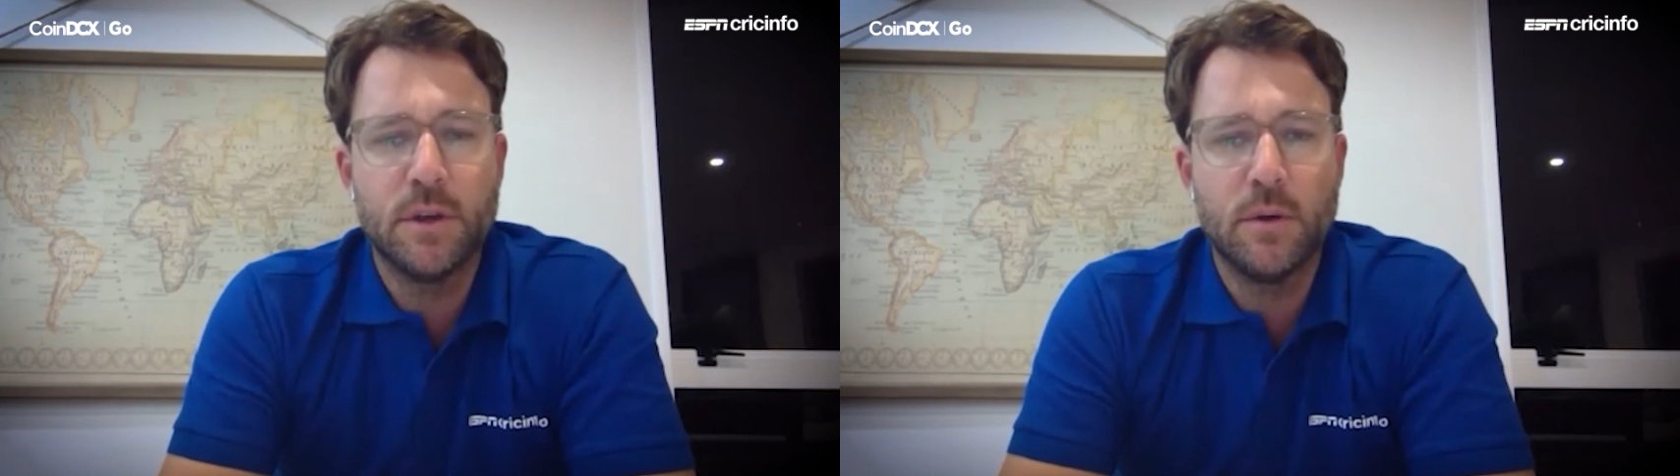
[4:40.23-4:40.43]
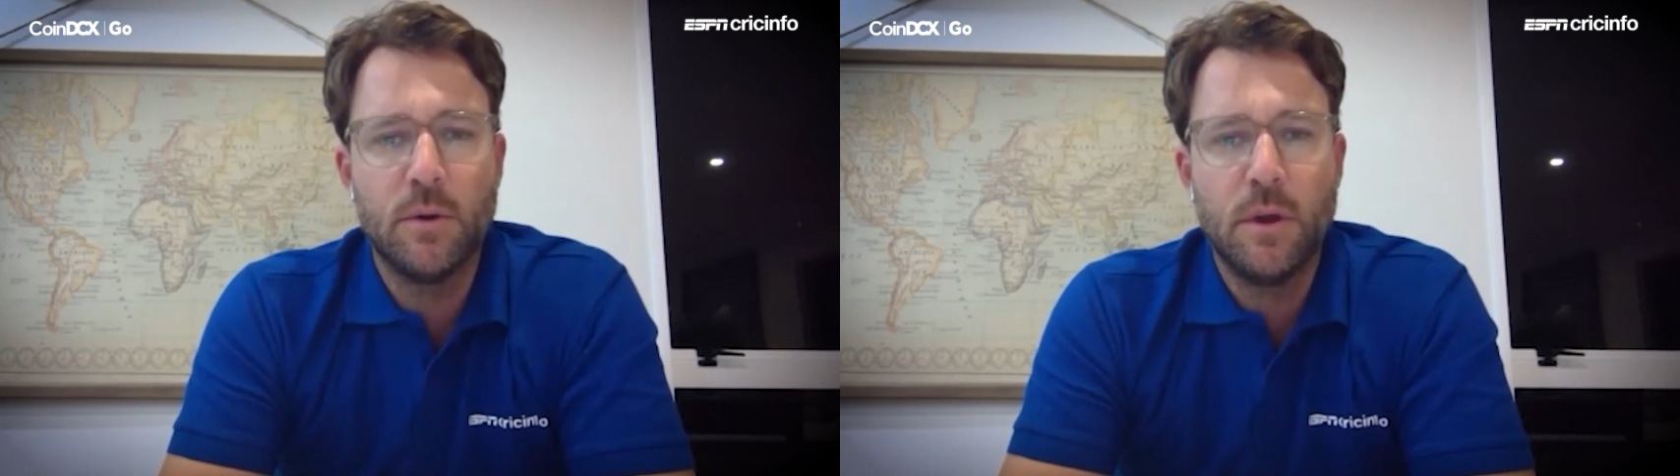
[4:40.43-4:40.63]

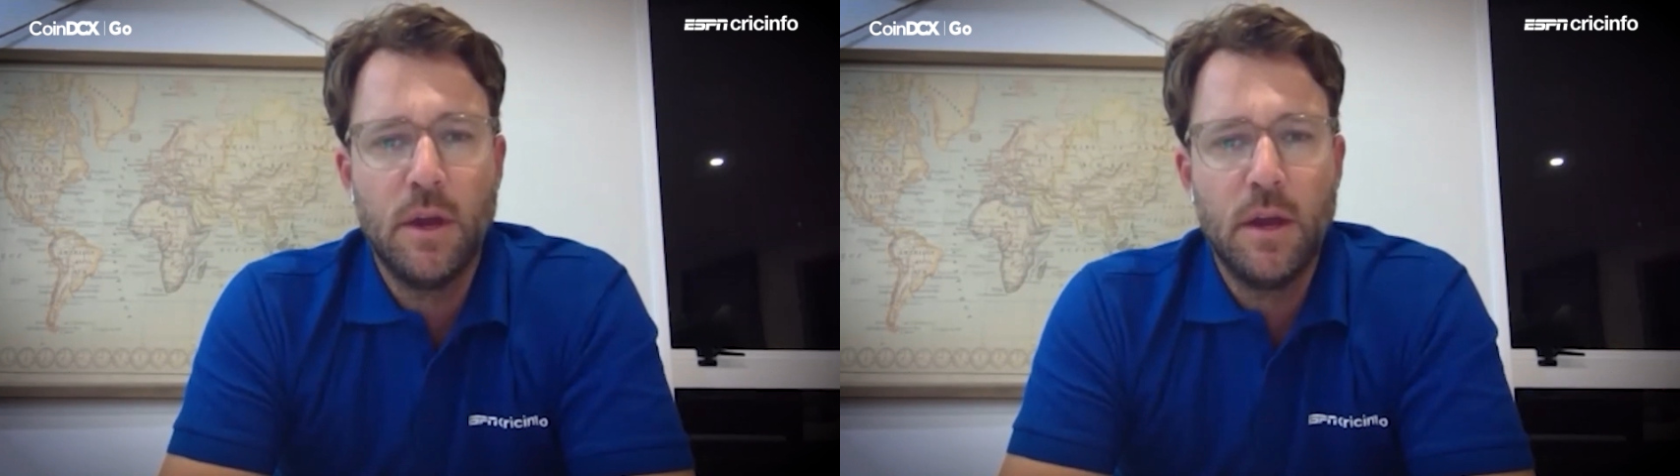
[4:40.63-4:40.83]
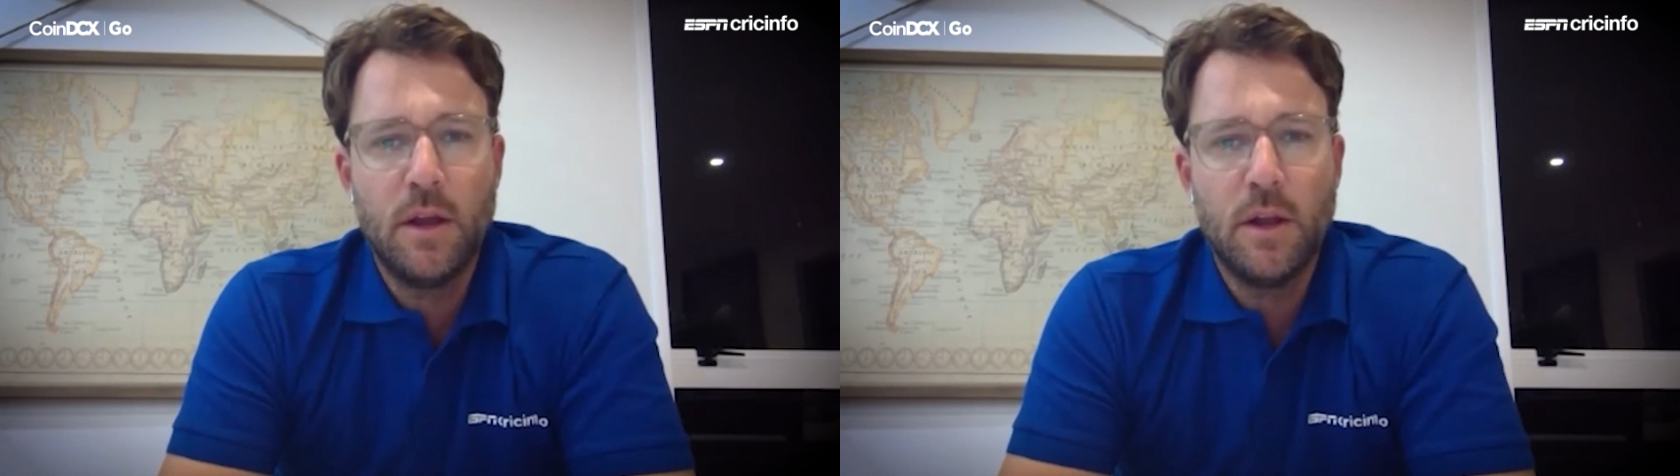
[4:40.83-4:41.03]
So
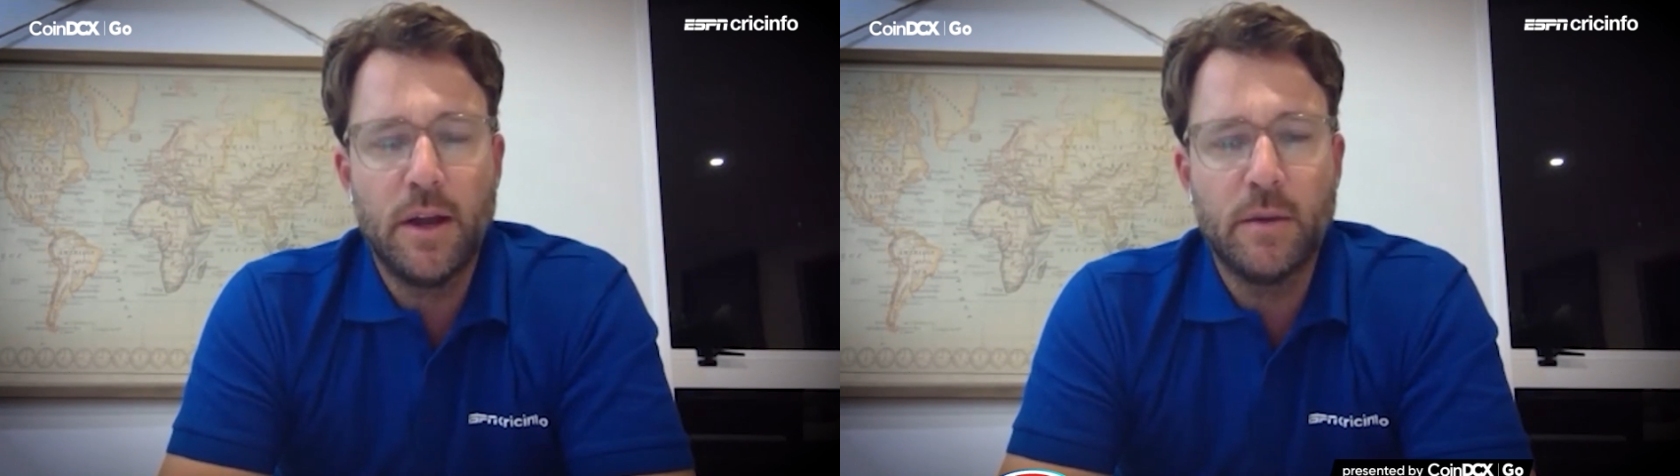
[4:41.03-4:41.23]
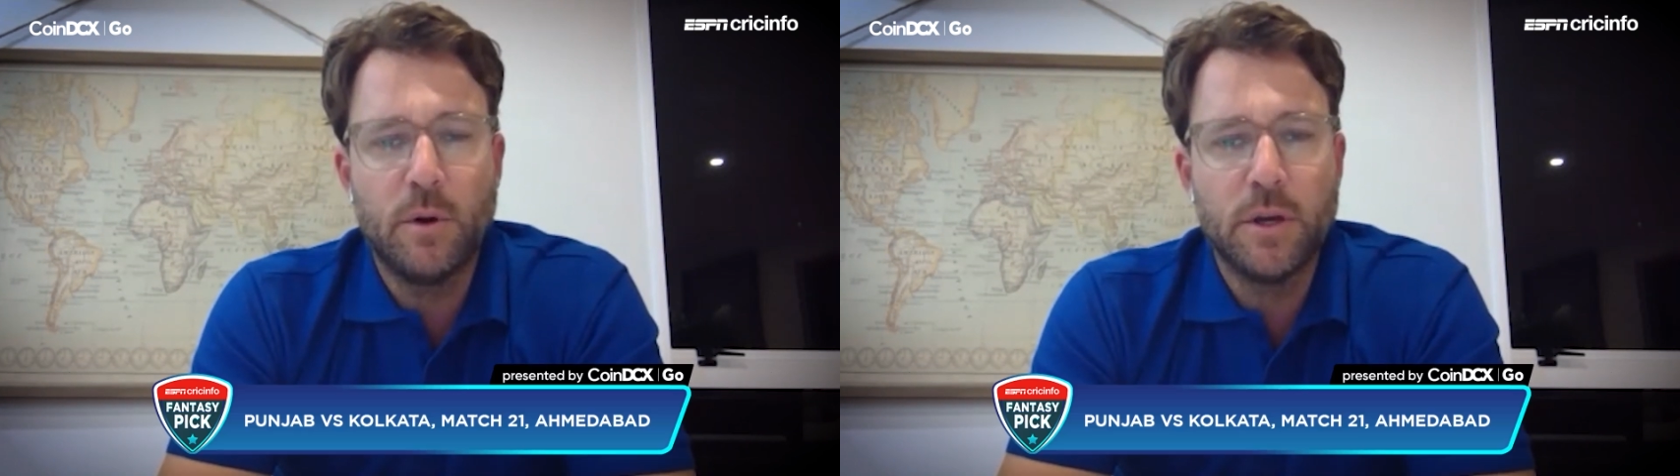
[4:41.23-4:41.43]

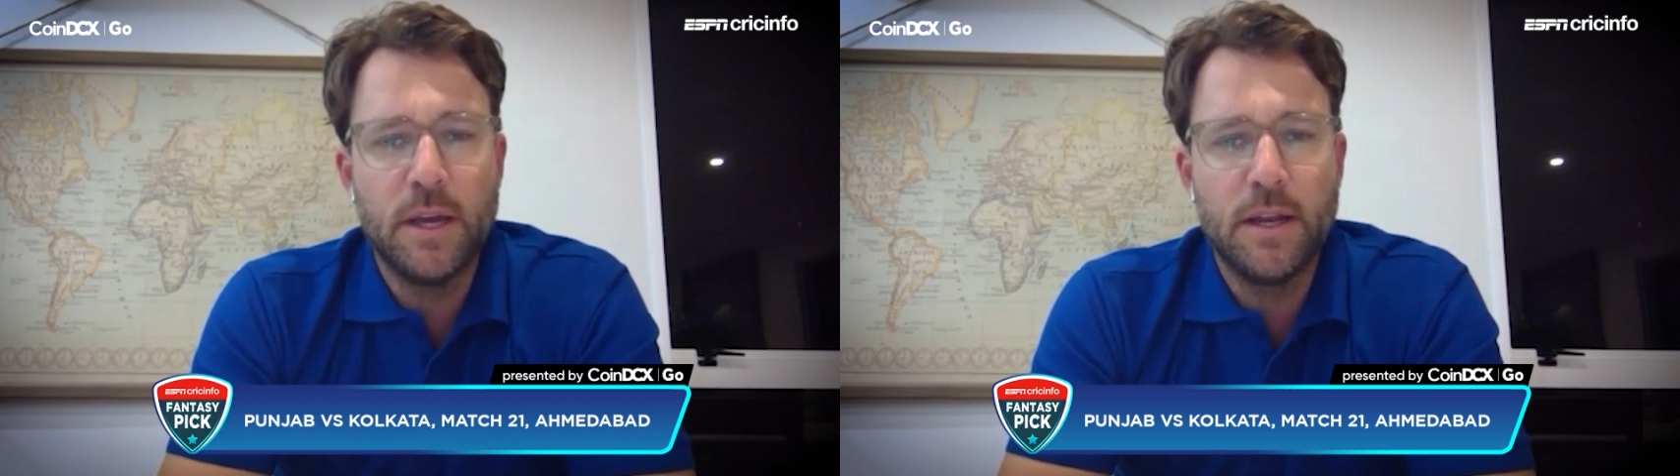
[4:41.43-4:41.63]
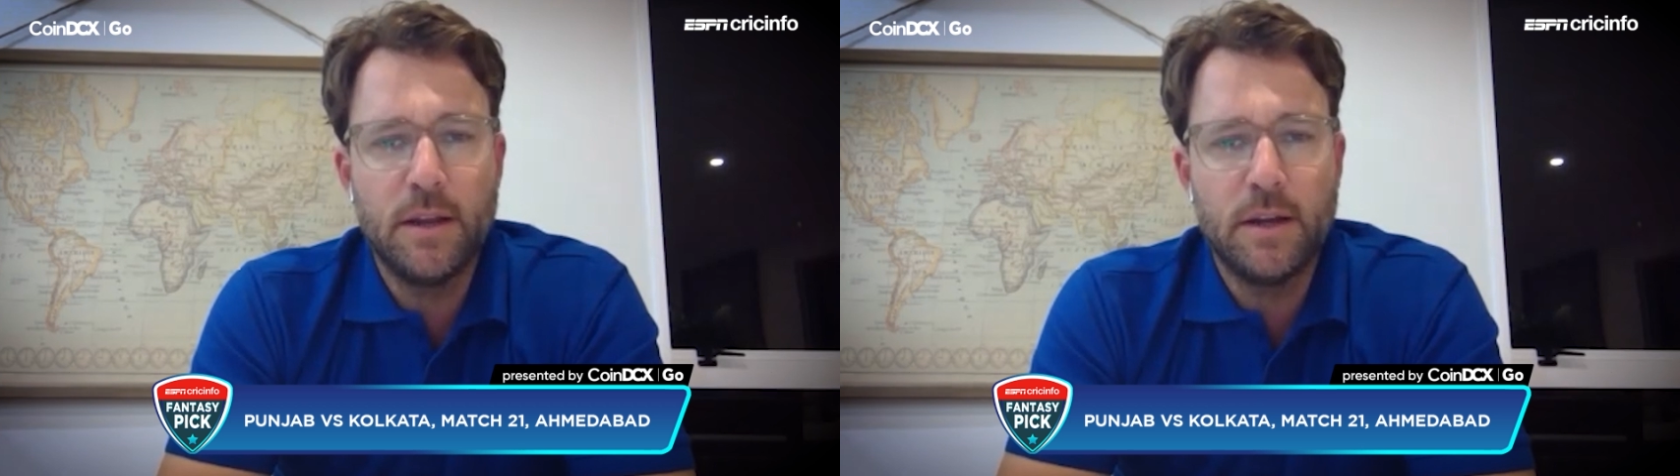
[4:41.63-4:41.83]
like Wankhede,